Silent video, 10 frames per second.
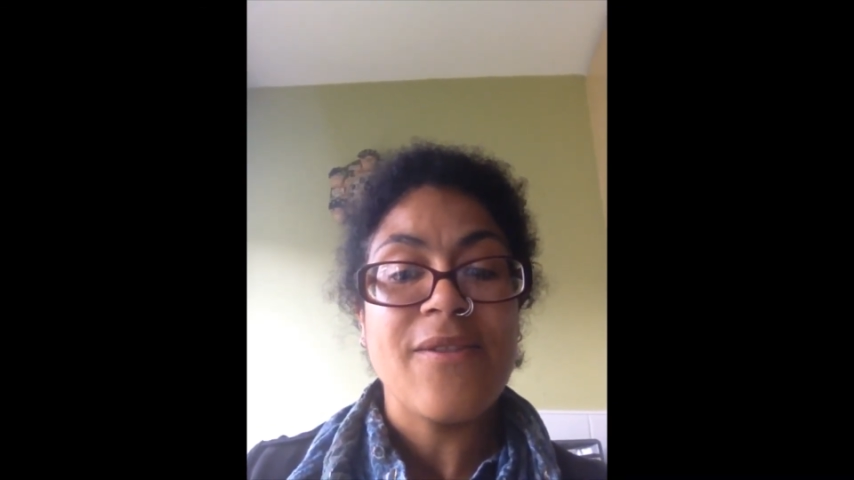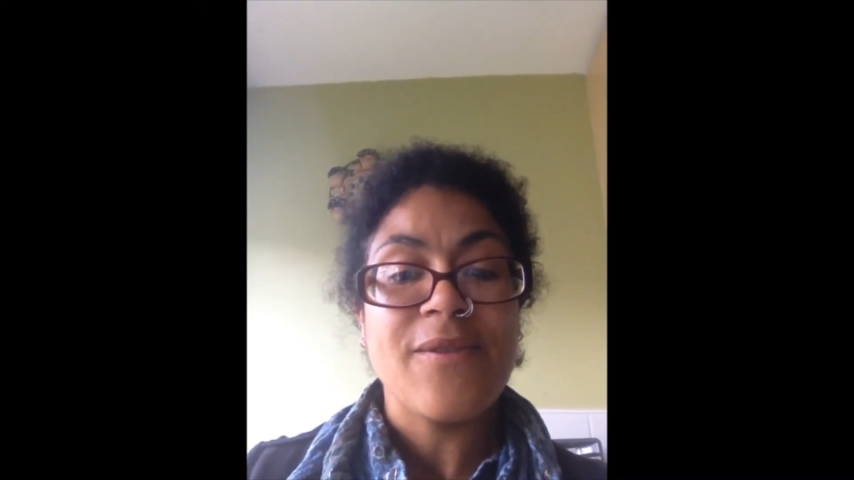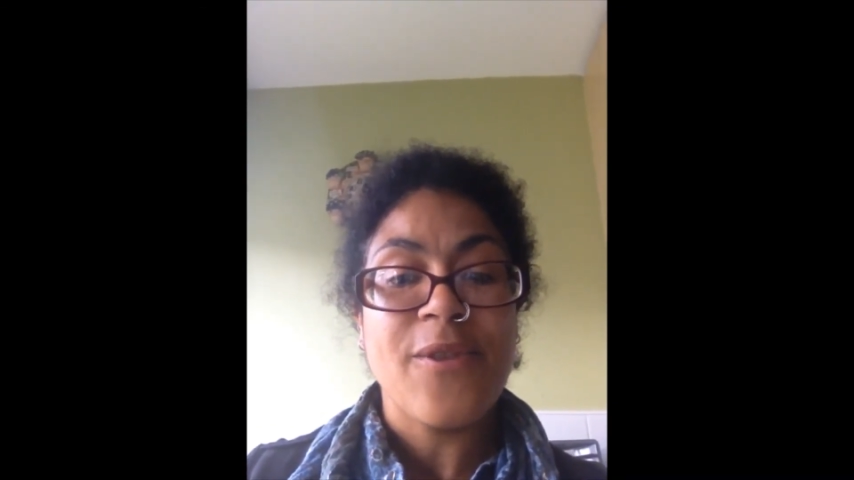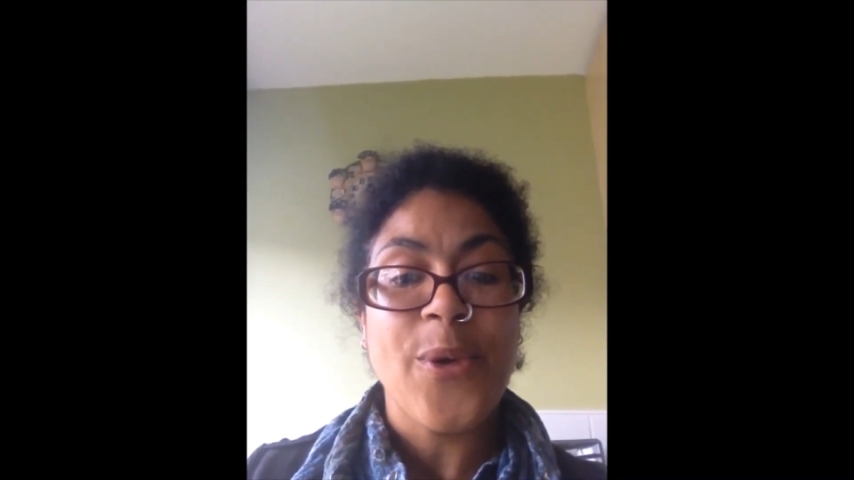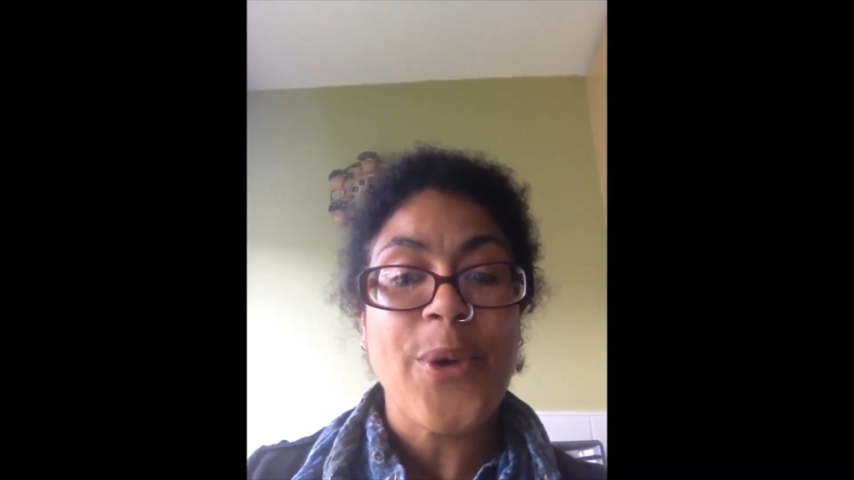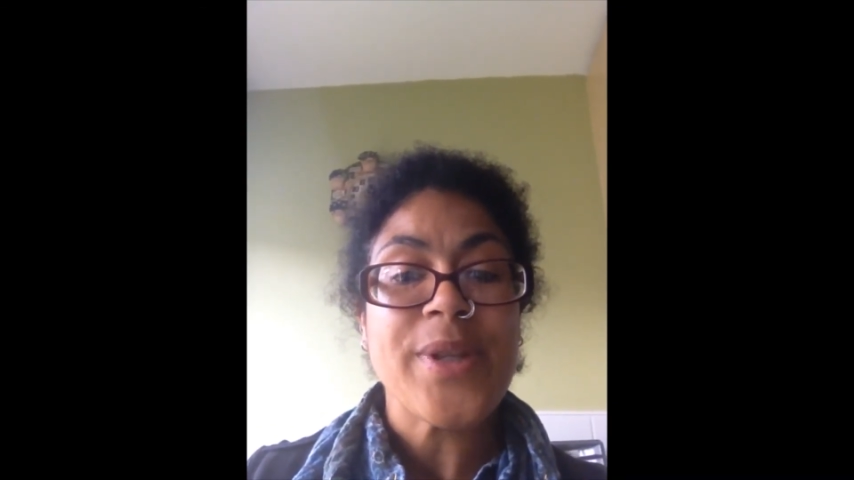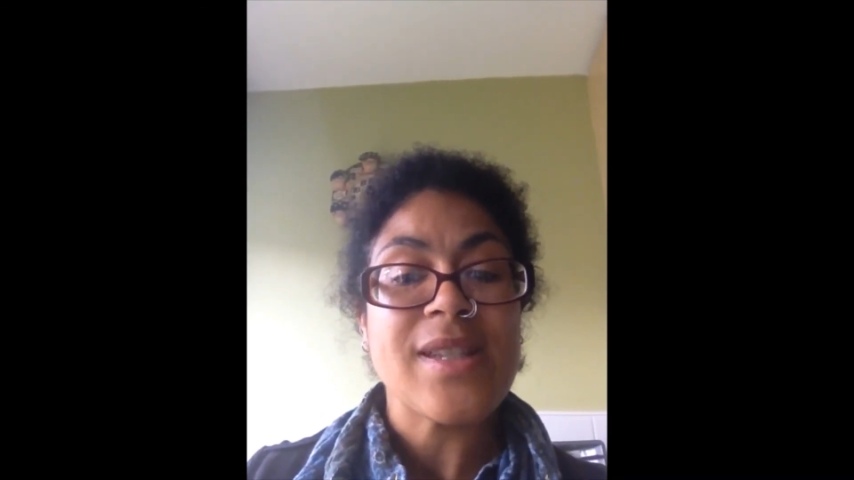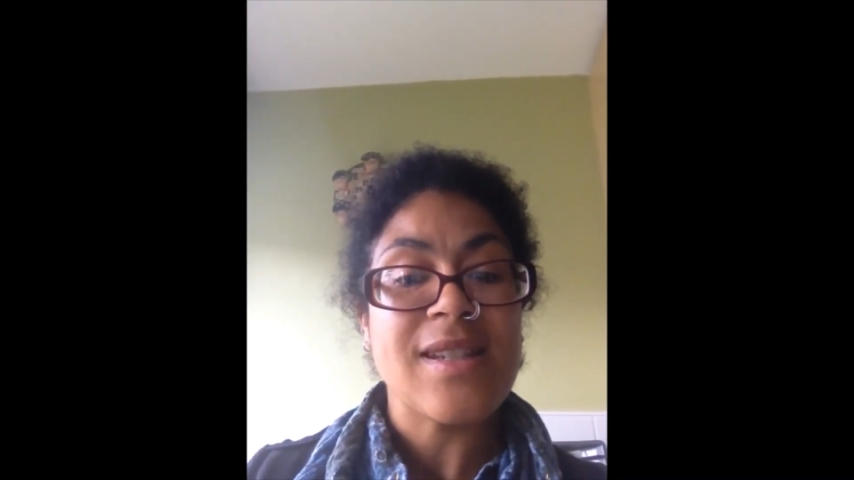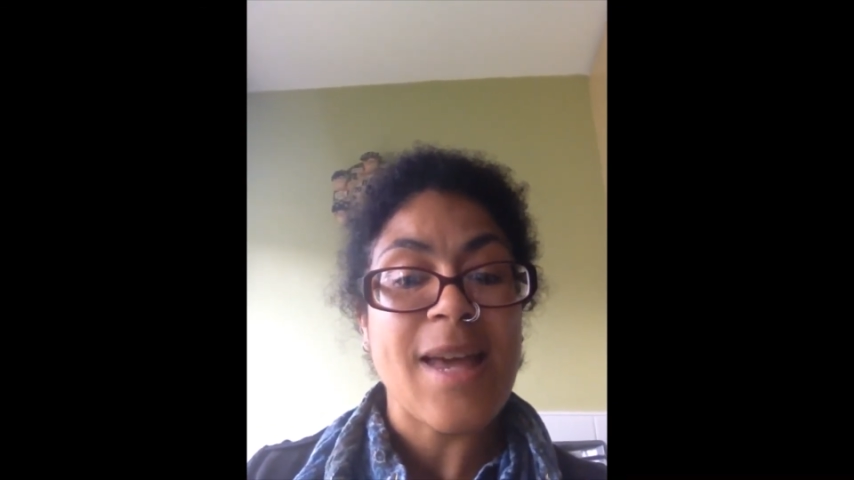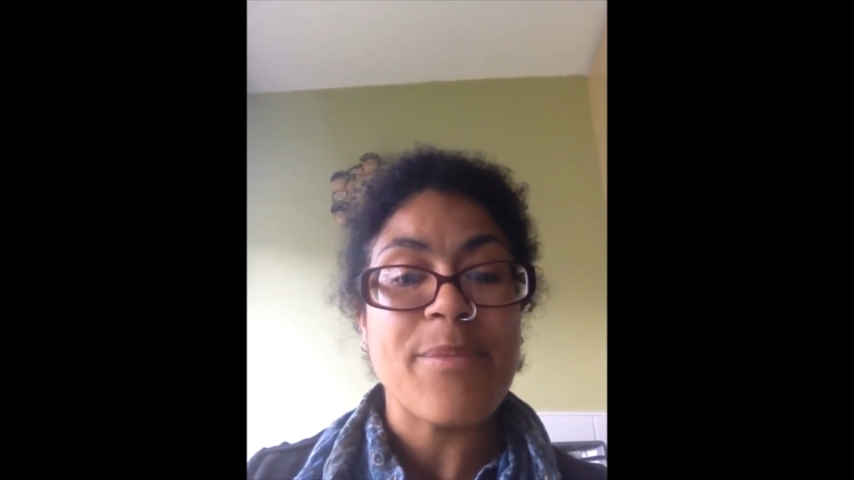for
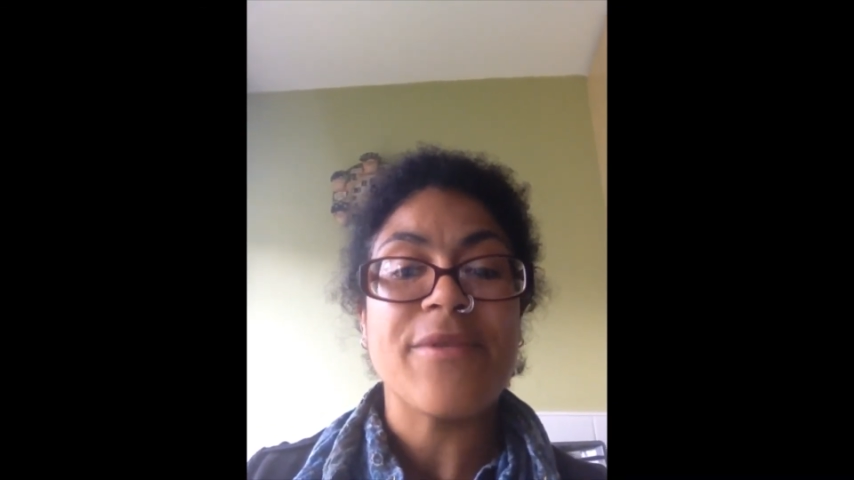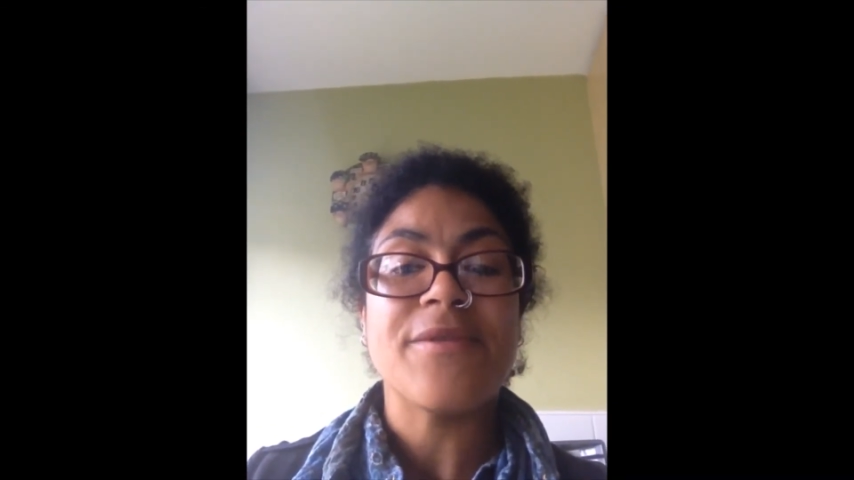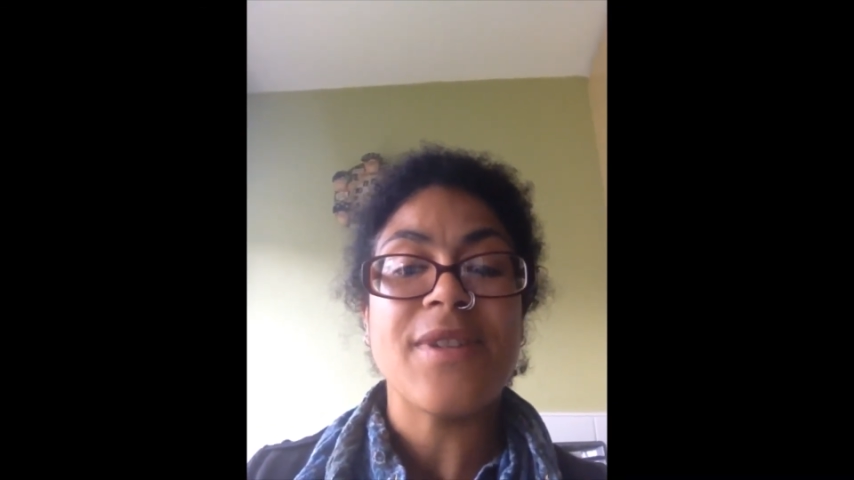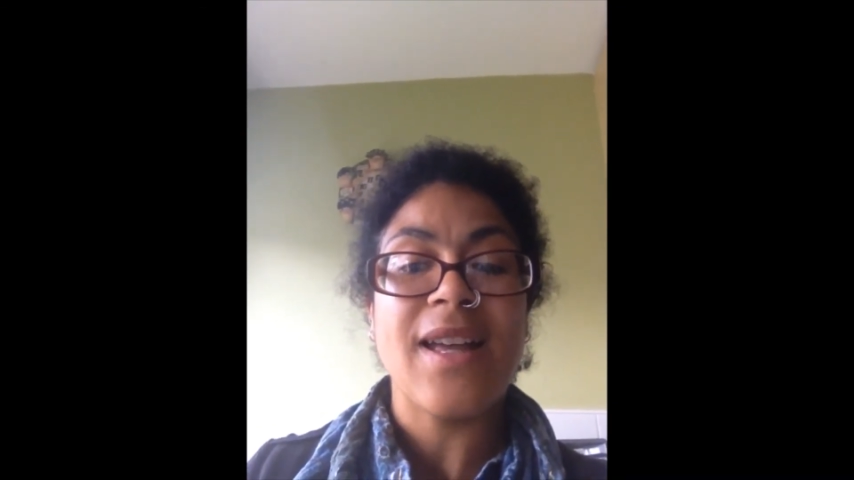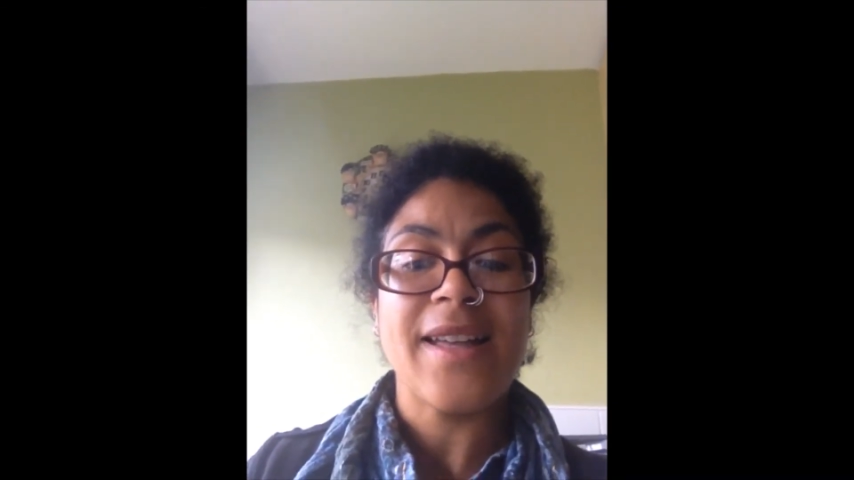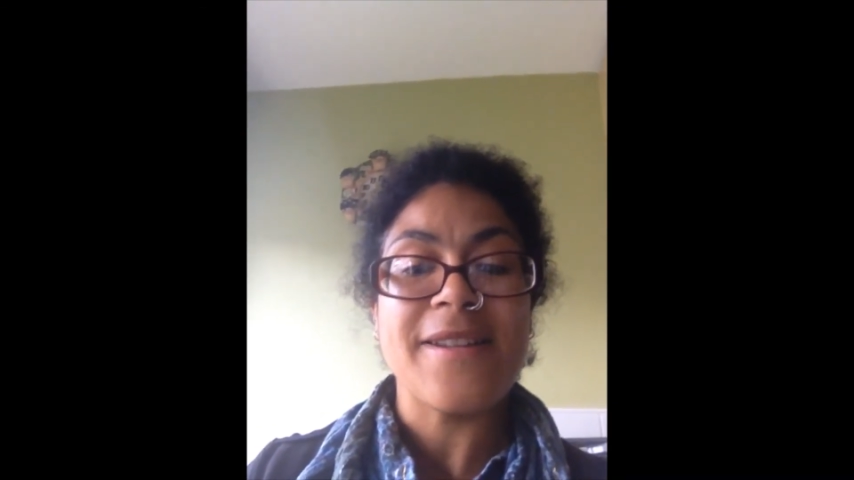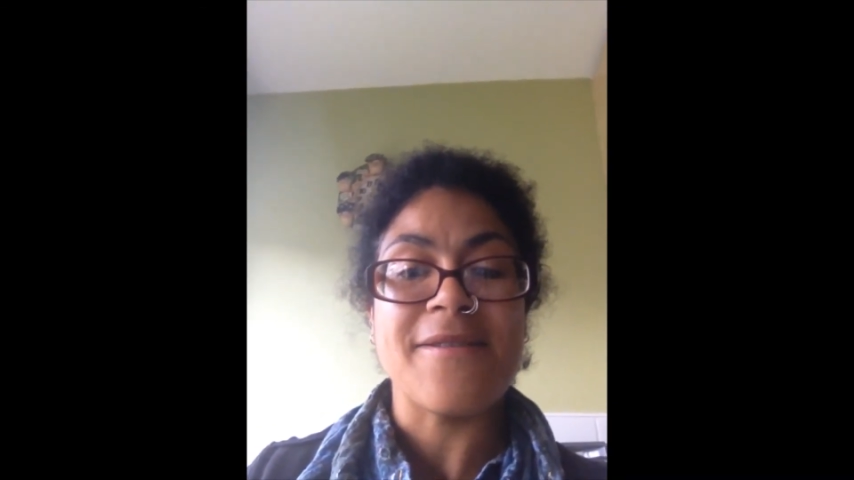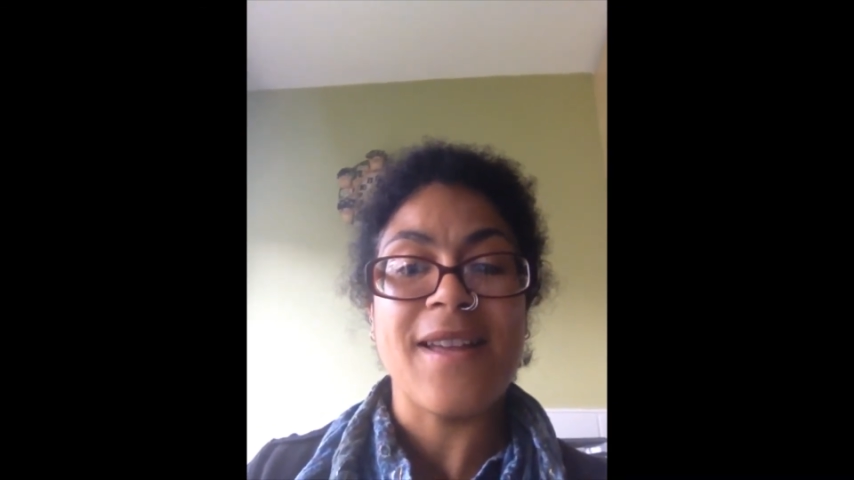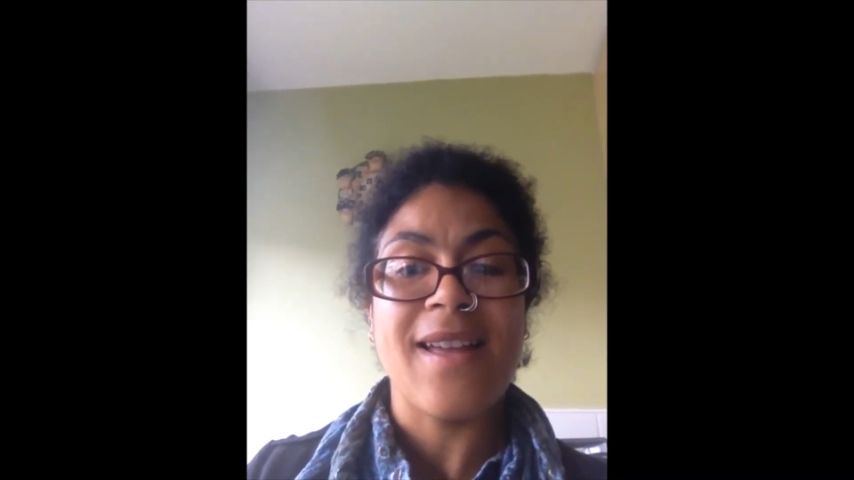step 5.